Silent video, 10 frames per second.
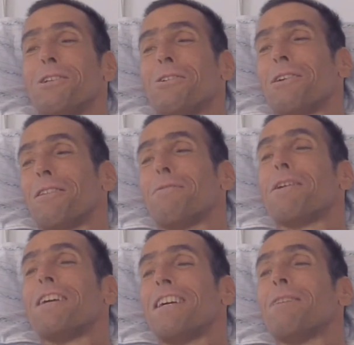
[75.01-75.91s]
you are the
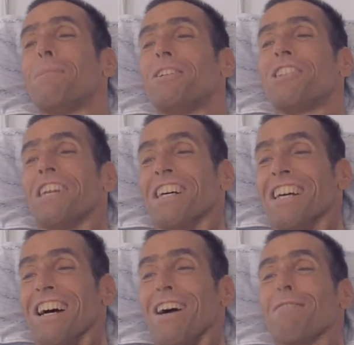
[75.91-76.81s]
very image
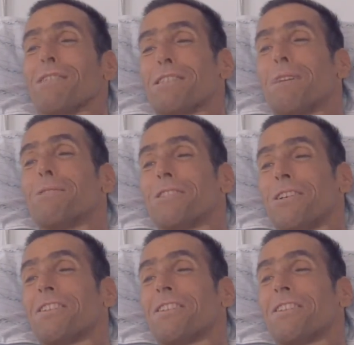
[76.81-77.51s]
of the summer